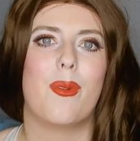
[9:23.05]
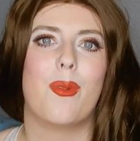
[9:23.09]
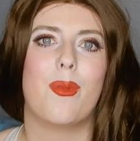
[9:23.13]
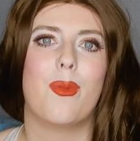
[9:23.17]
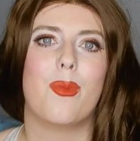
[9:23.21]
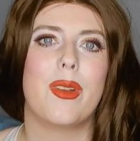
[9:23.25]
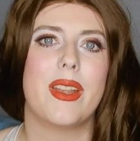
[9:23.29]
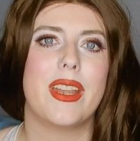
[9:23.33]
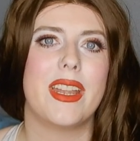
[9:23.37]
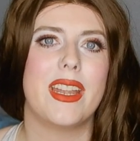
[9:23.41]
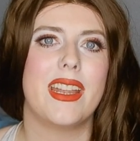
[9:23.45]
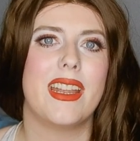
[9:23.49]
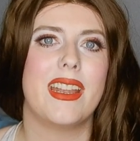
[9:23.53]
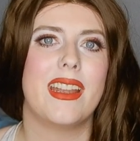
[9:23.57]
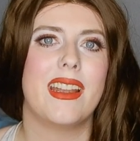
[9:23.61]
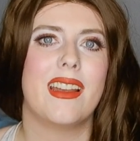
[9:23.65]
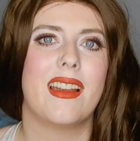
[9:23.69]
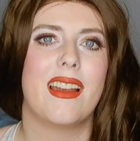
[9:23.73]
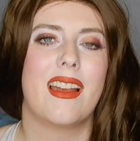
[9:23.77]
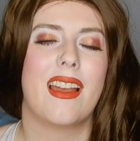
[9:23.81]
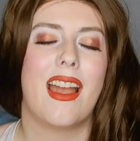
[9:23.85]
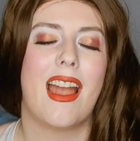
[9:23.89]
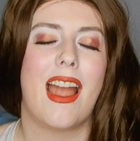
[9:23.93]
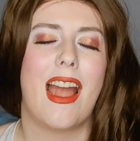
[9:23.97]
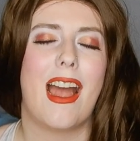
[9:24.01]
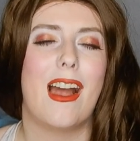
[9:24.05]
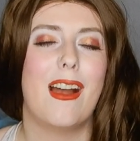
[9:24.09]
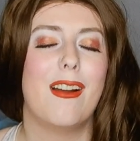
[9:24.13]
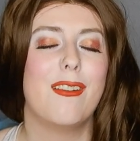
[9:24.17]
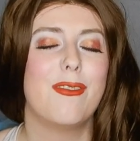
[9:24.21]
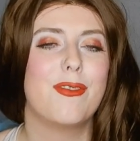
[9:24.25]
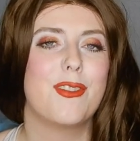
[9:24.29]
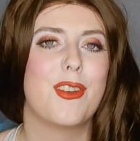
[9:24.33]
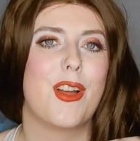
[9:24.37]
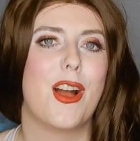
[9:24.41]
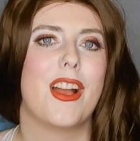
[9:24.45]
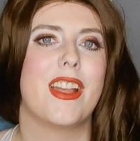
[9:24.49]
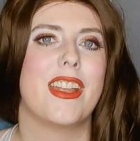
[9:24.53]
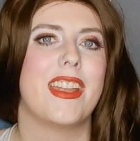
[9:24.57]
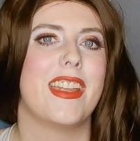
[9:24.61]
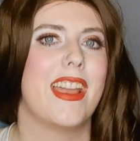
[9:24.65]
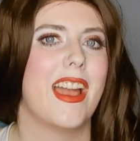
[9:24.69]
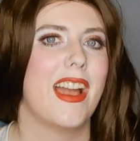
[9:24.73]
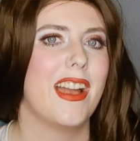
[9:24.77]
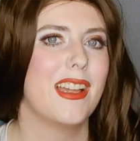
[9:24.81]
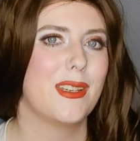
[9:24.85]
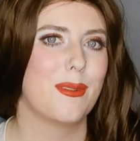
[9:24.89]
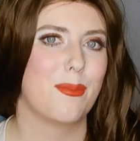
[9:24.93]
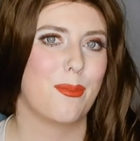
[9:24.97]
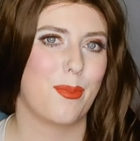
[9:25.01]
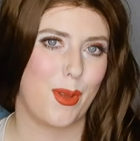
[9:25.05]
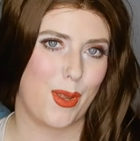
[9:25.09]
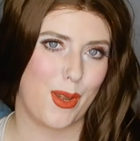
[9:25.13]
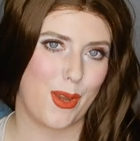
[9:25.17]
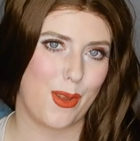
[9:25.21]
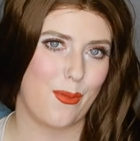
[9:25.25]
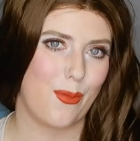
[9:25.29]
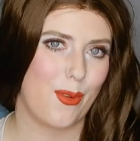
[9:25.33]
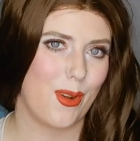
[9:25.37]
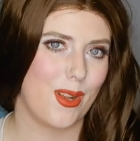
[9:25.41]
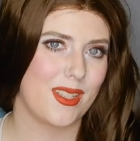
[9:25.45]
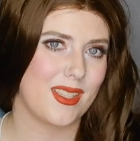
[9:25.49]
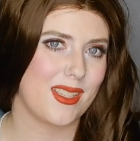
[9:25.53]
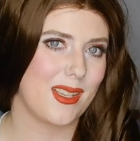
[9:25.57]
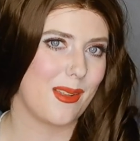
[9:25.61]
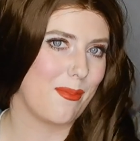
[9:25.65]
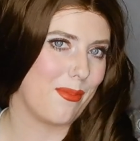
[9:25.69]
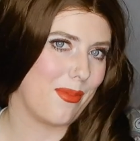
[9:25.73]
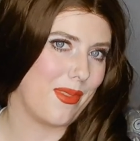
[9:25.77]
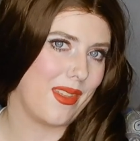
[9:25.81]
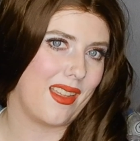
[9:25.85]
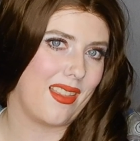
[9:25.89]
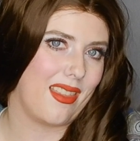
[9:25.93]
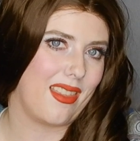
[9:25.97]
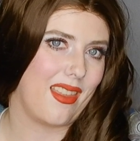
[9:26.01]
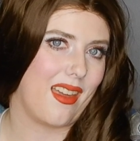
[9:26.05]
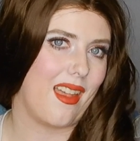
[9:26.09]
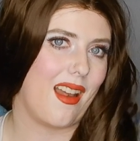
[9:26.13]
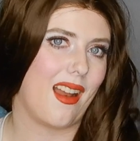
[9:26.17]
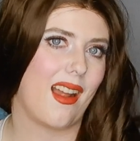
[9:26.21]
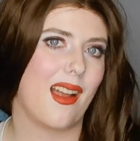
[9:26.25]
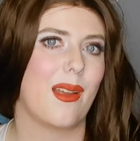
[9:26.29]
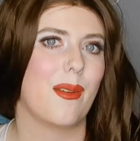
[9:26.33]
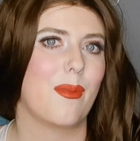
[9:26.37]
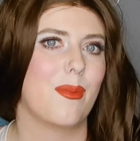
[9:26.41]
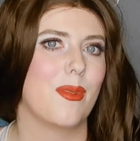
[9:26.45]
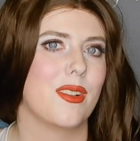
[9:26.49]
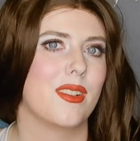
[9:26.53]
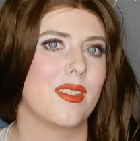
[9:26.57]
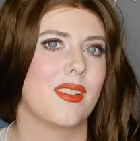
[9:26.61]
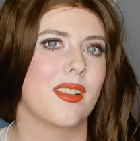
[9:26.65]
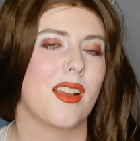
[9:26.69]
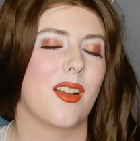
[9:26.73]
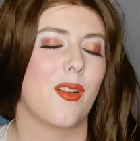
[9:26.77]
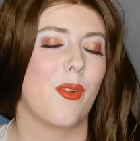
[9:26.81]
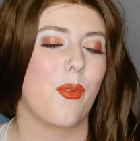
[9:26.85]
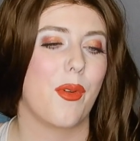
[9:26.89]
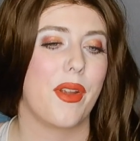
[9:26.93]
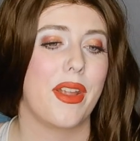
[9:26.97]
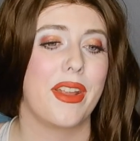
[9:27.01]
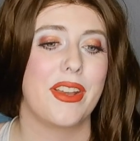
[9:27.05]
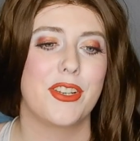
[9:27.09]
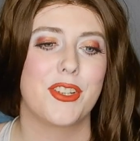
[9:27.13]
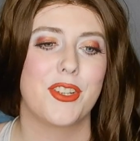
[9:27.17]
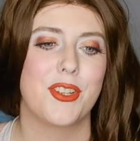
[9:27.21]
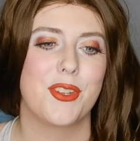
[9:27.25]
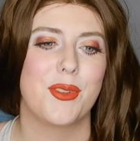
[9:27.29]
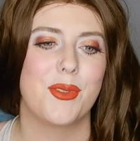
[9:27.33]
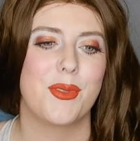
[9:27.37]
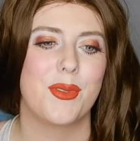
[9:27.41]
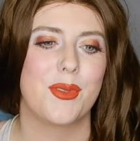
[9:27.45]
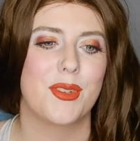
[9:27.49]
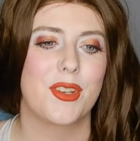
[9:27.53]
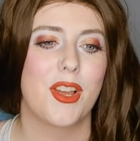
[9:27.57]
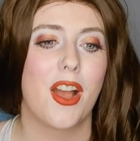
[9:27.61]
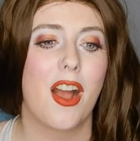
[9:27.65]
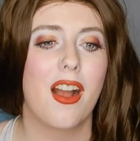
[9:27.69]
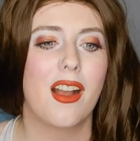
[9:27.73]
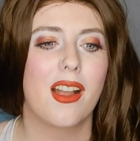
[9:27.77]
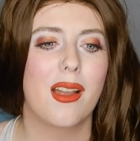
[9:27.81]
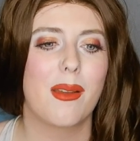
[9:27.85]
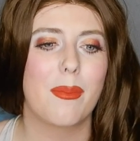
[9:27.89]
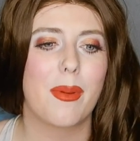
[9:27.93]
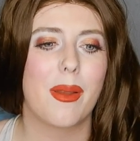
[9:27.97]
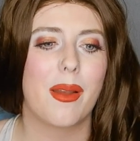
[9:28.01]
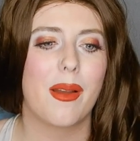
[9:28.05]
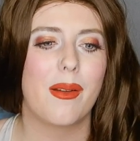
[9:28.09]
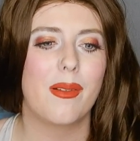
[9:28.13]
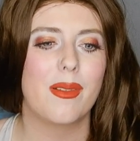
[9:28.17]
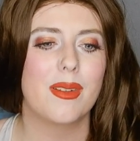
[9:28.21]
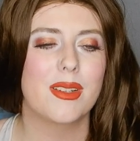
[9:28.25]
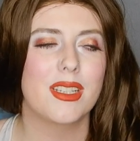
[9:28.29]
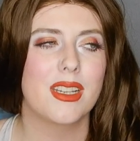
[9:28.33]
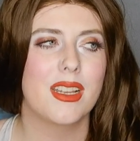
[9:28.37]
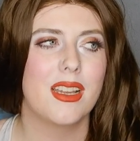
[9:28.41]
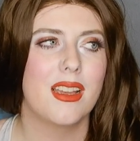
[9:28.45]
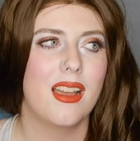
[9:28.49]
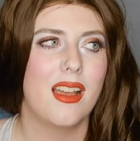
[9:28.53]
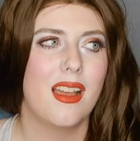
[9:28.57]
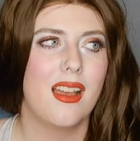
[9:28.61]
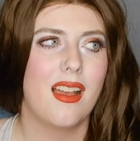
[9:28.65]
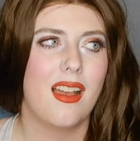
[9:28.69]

We have not yet, but it was something that I was going to talk about